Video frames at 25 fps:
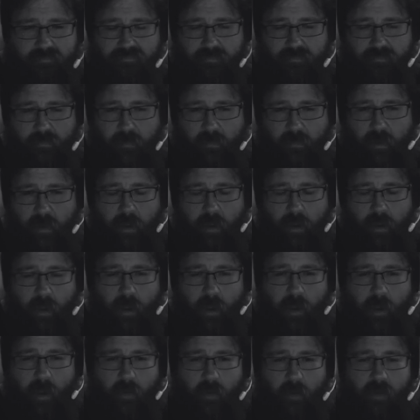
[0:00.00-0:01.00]
Well, that's the
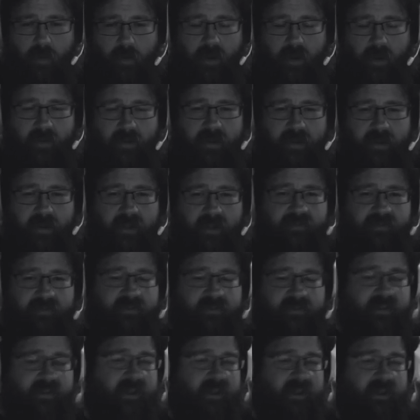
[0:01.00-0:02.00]
thing.
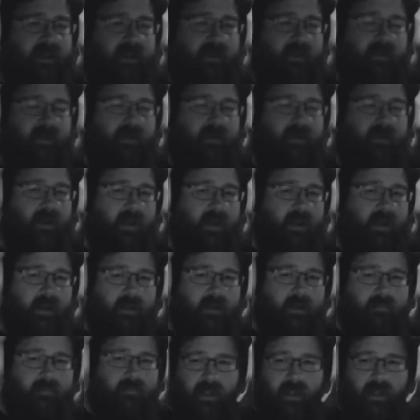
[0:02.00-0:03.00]
Mike Pence
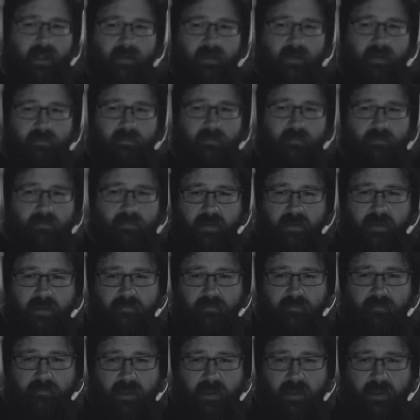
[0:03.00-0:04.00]
isn't really that stupid at
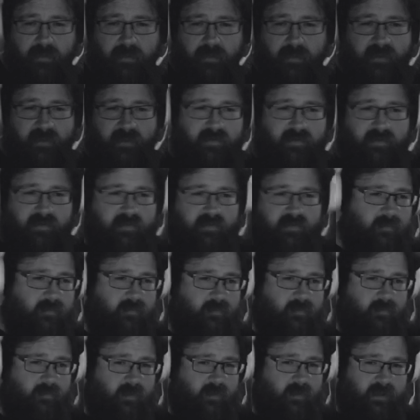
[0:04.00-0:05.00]
all.
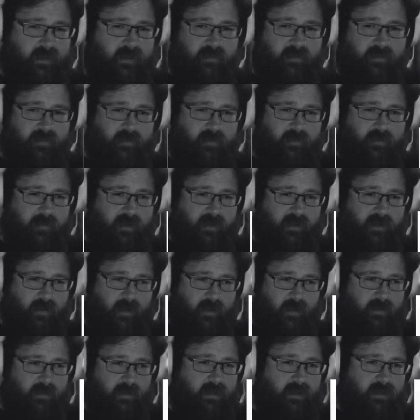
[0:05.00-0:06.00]
He's very
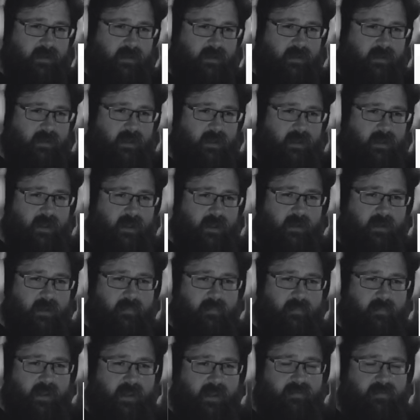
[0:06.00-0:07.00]
aware
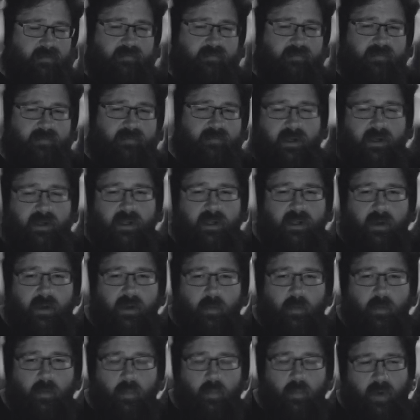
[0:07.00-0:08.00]
of the Me Too
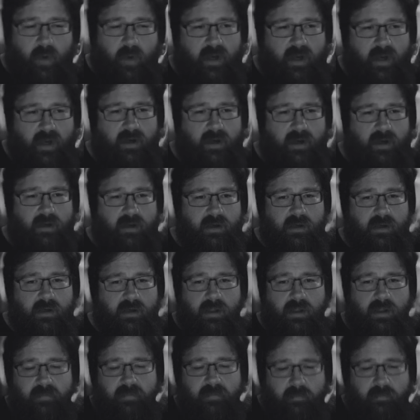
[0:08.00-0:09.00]
movement. He's very
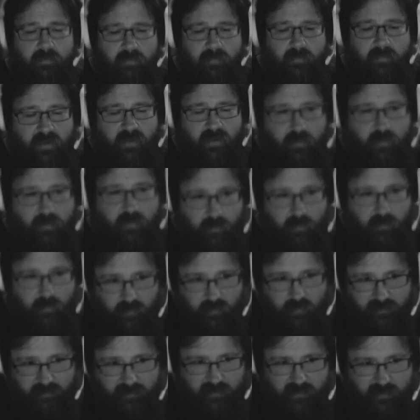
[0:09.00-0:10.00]
aware
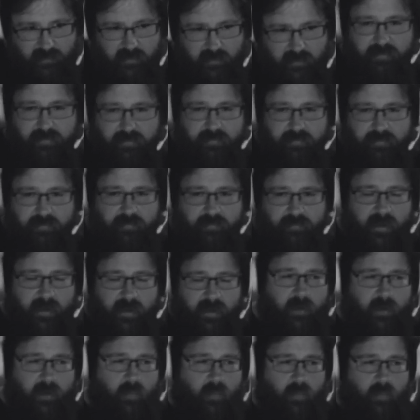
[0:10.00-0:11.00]
of where men
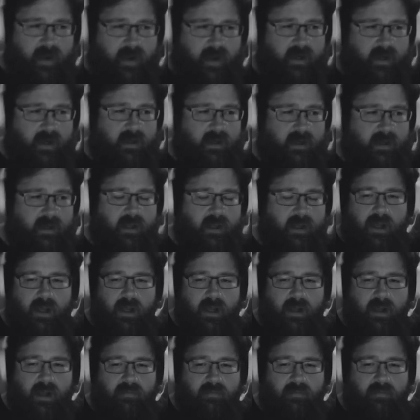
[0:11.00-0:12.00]
stand in
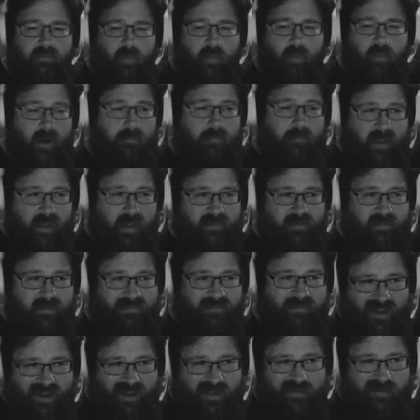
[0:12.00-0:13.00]
society today in
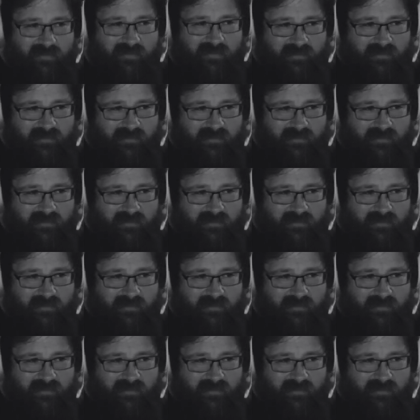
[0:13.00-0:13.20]
terms of